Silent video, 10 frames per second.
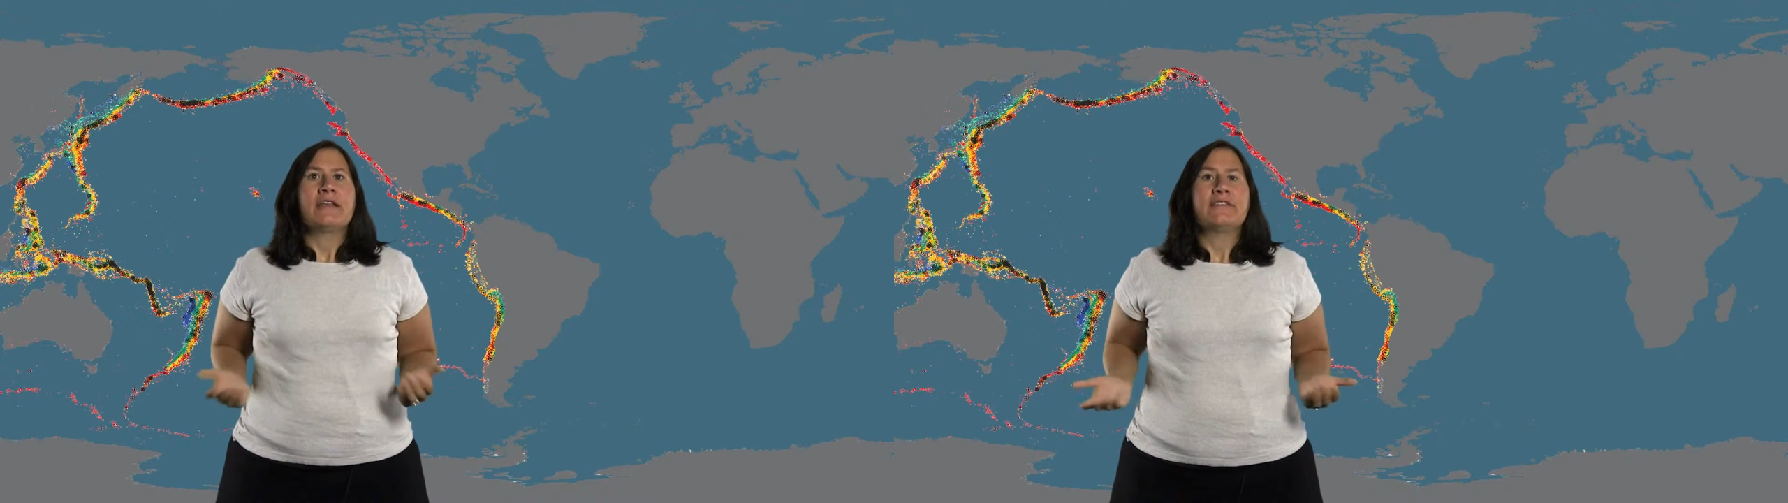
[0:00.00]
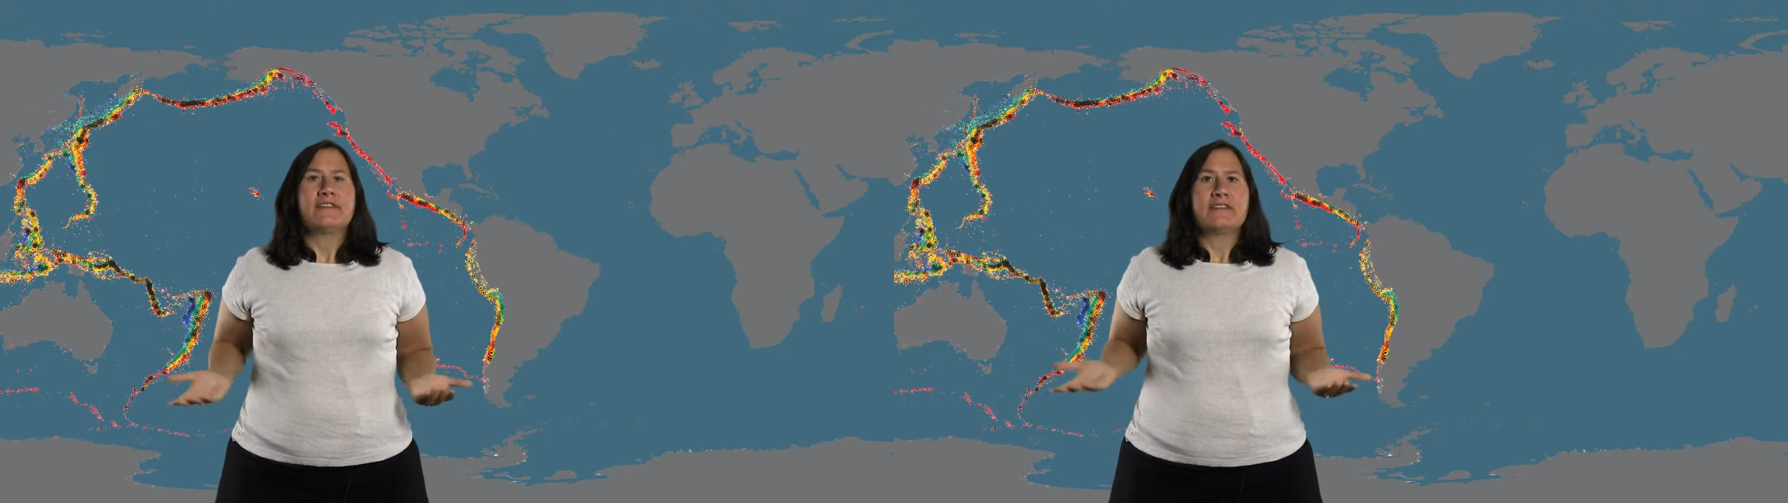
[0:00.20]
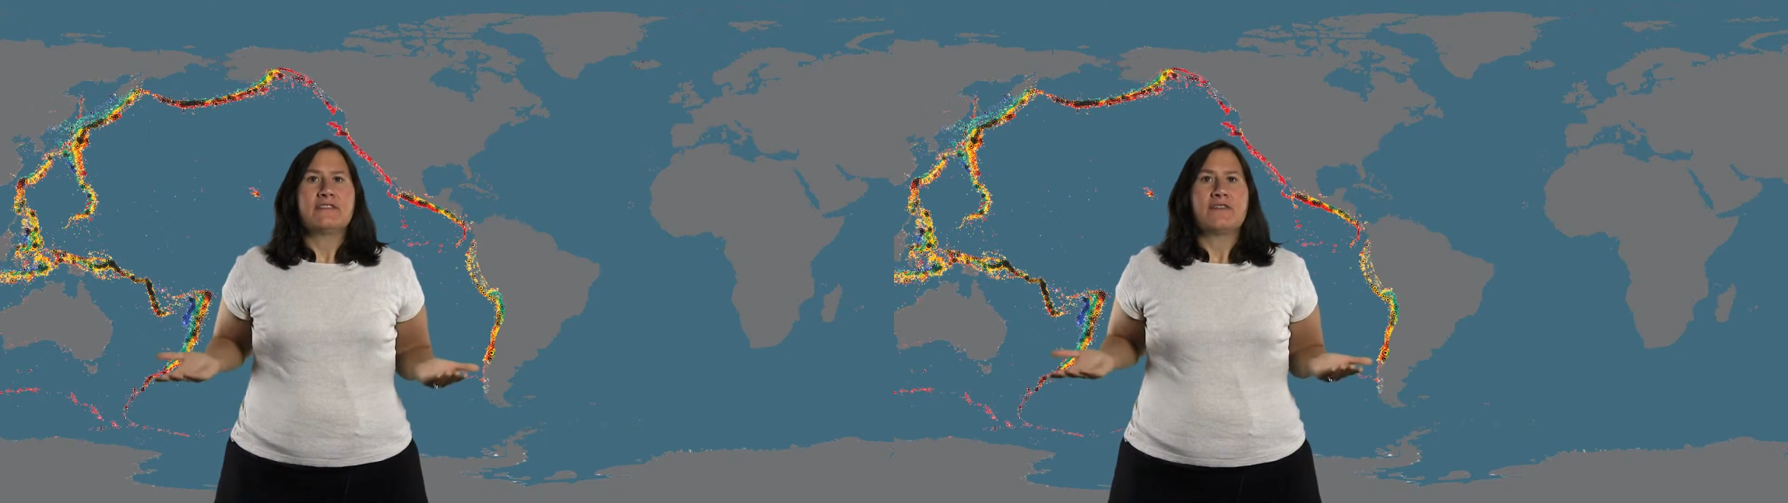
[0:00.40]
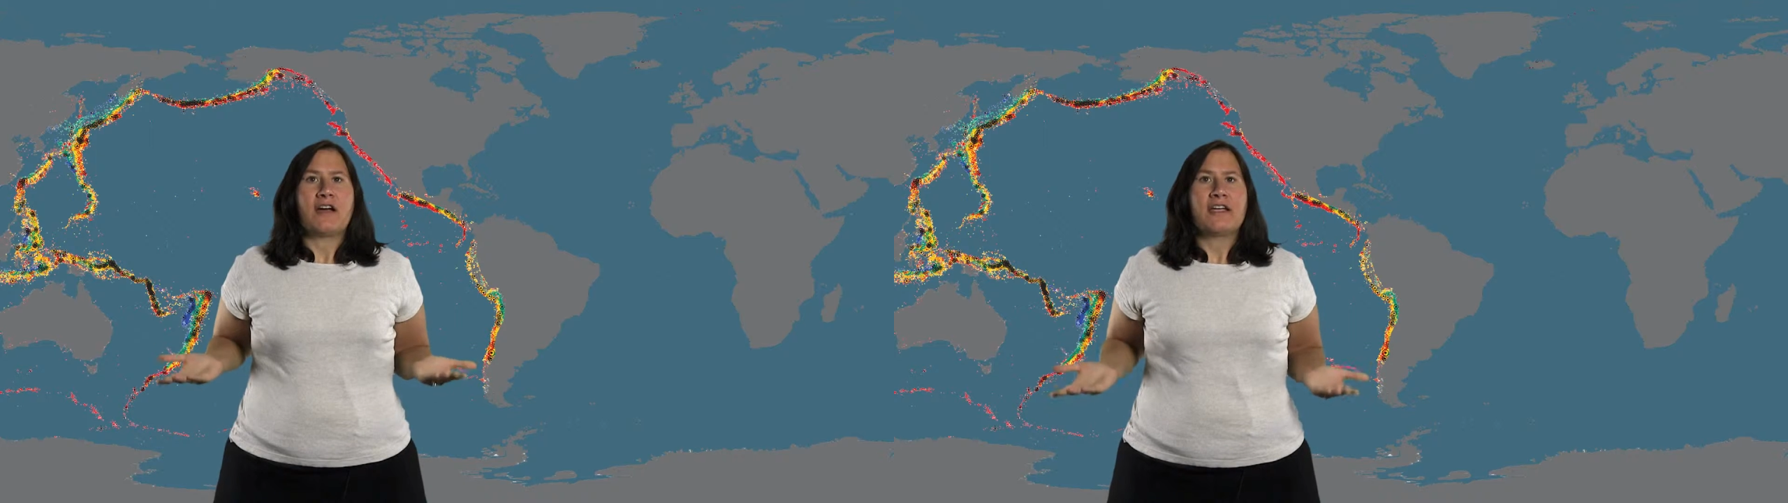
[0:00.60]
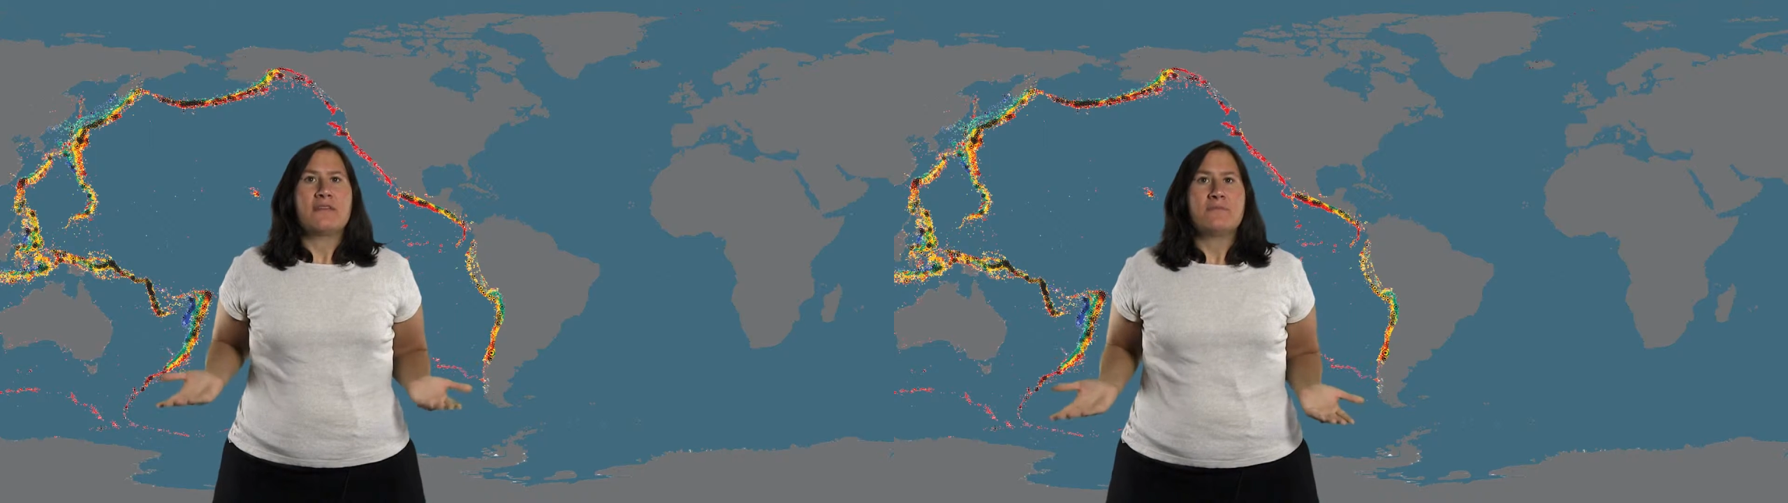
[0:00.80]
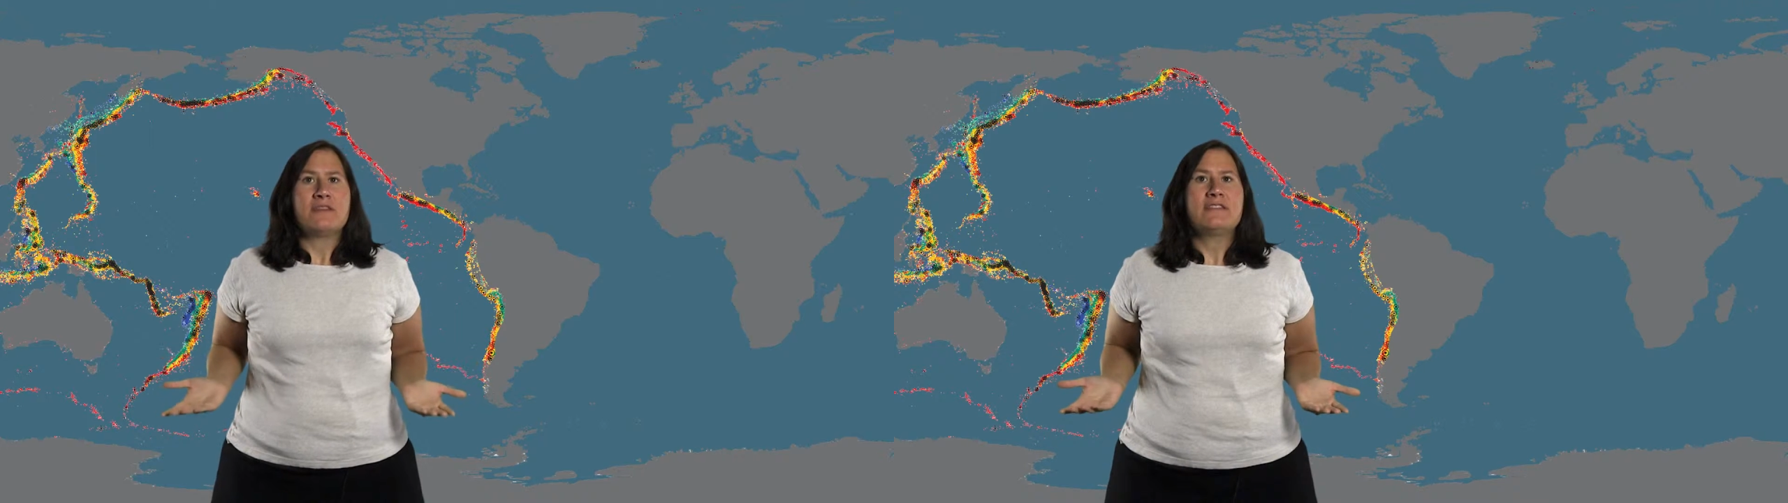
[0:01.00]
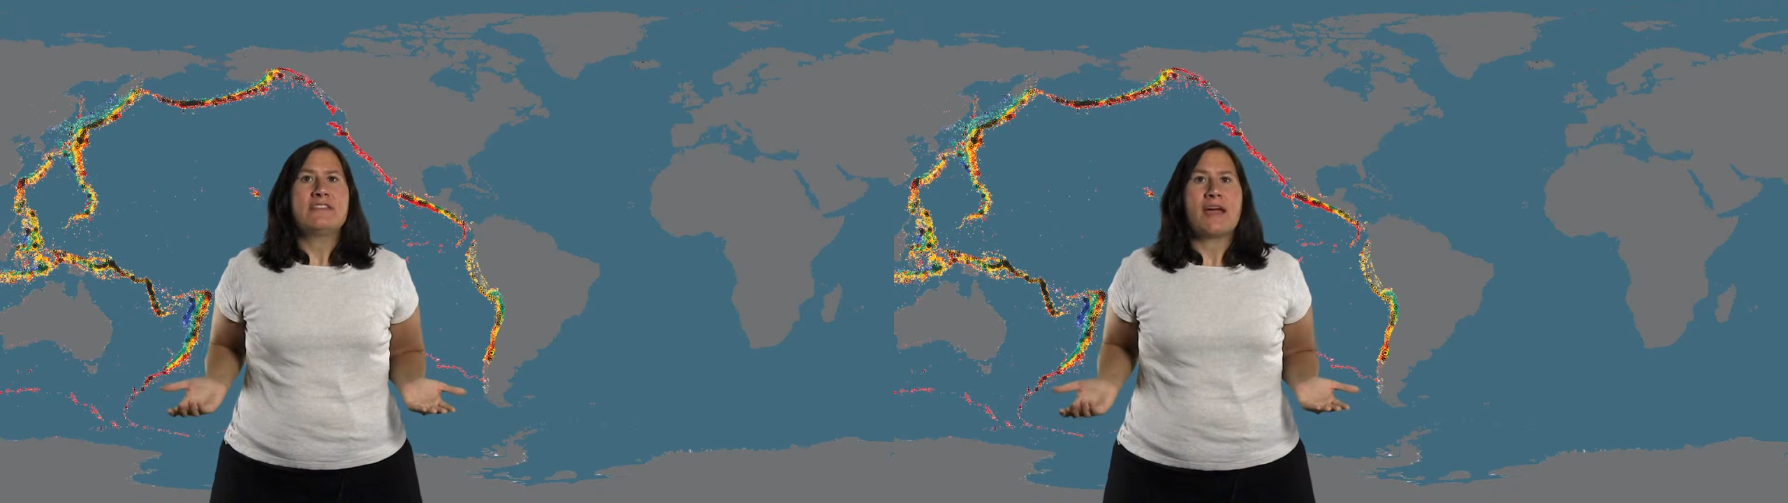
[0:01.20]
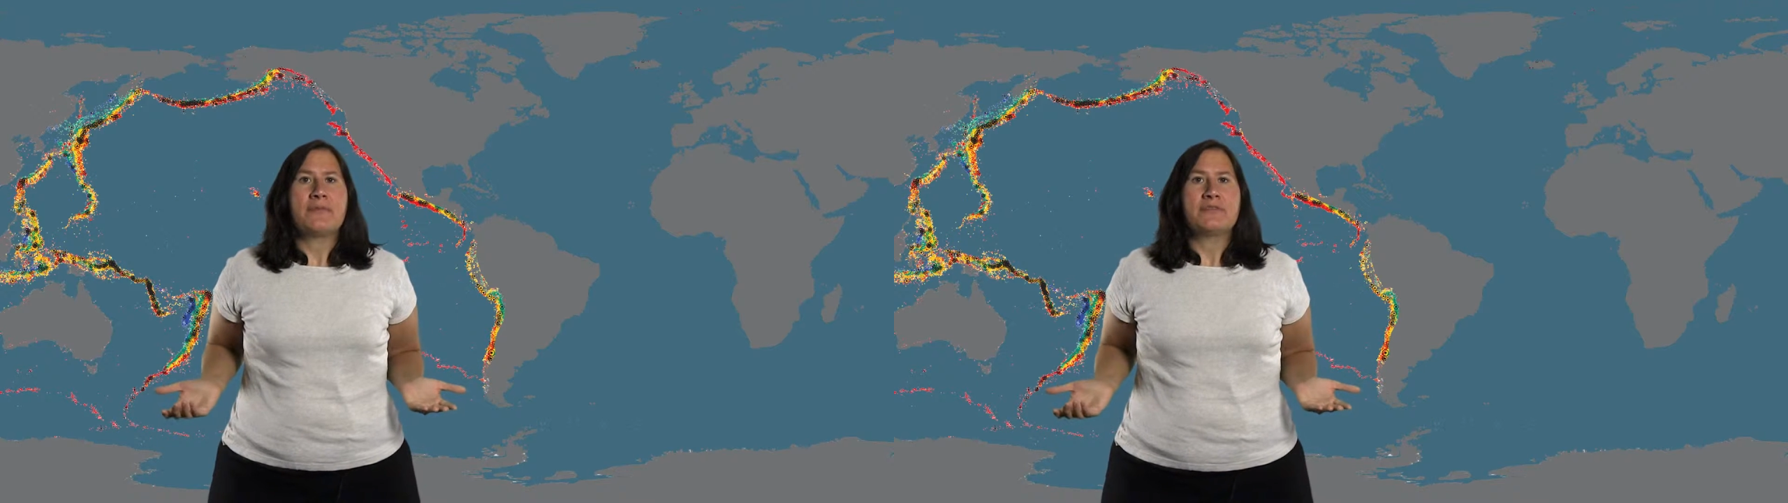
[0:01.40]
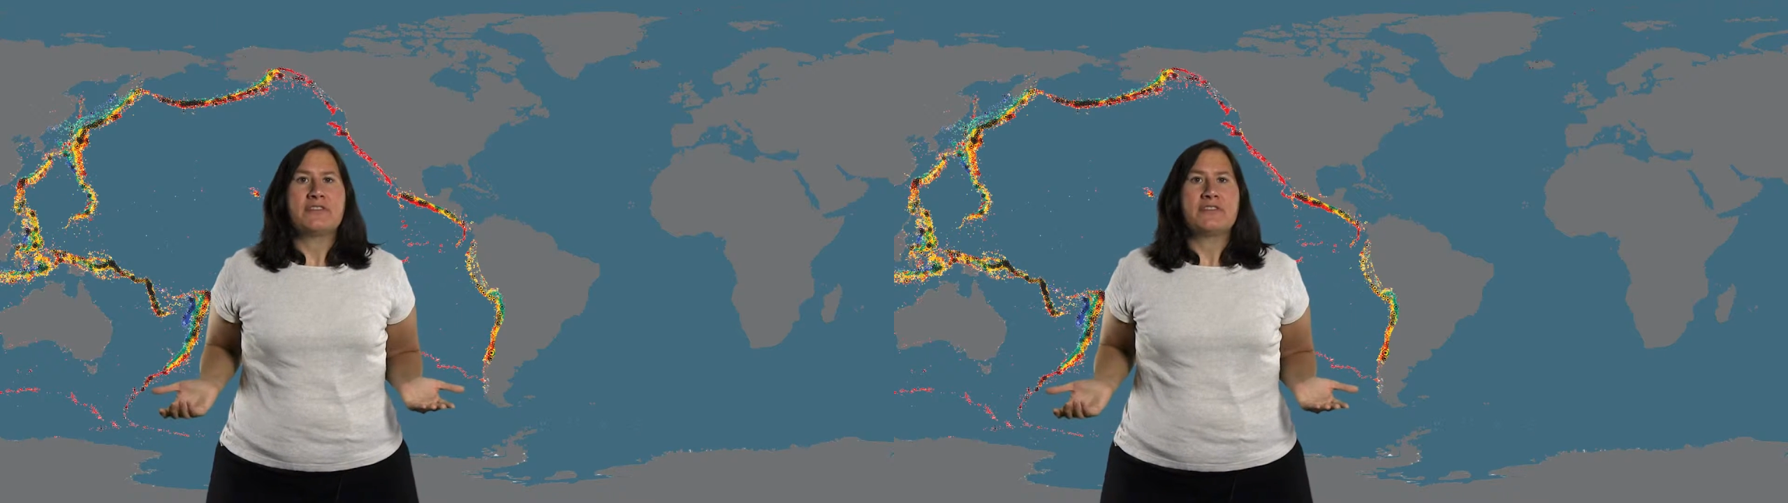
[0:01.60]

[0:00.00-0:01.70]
signifying mid-depth